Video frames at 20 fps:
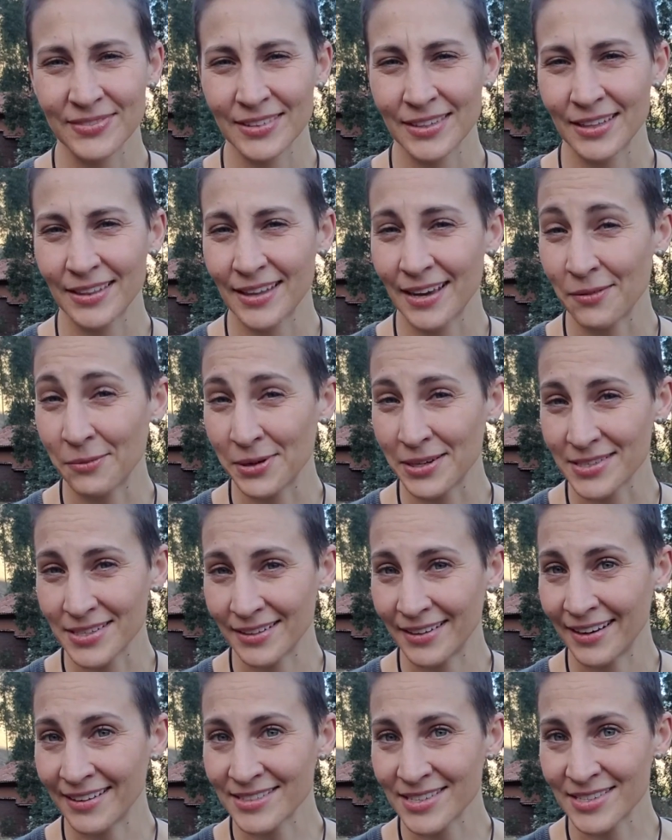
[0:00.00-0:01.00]
And that
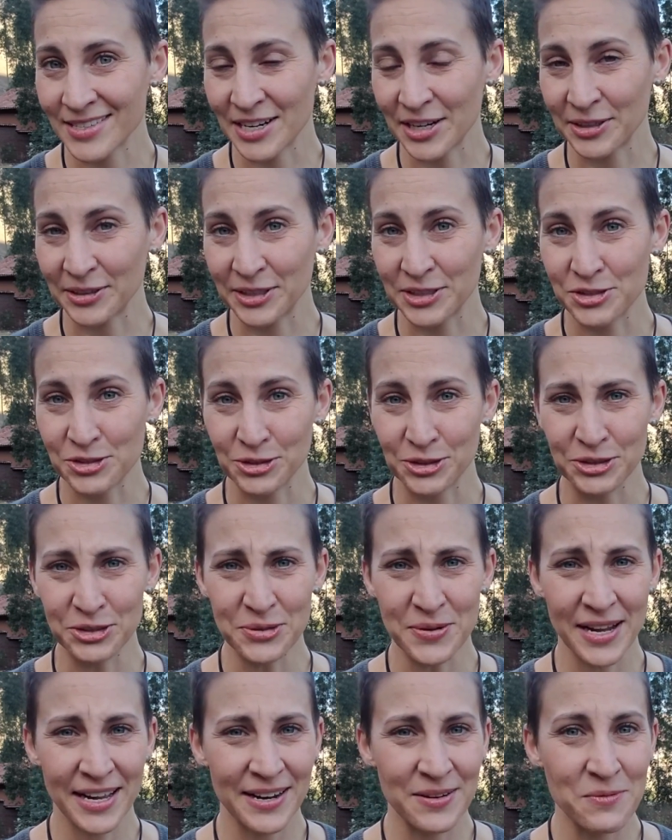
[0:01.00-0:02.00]
wasn't necessarily
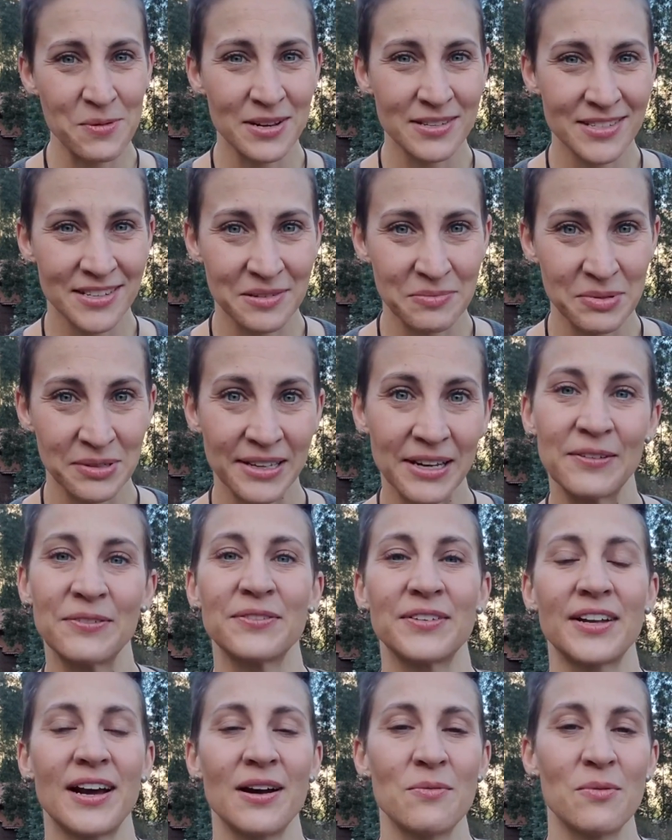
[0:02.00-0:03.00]
true, and it wasn't a belief
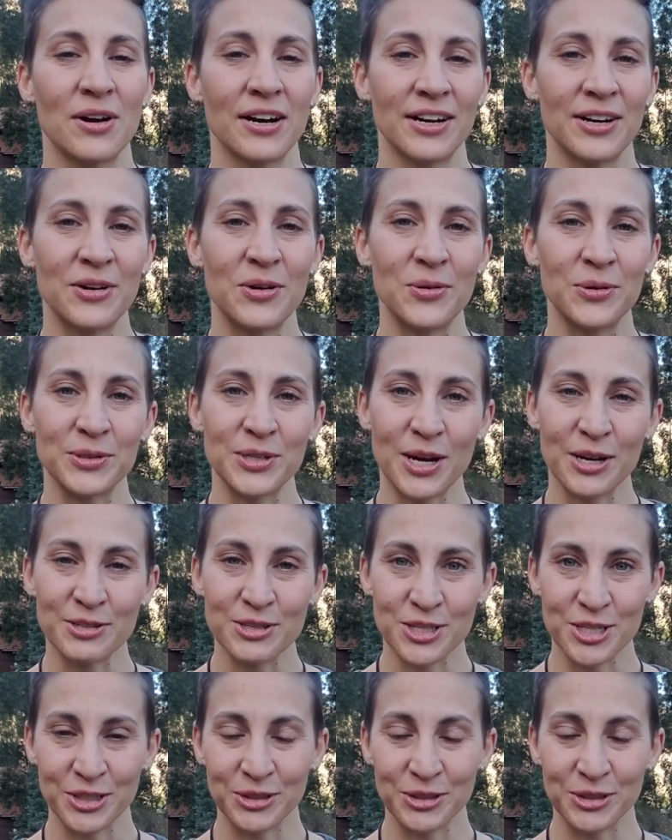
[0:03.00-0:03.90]
that I wanted to hold on to.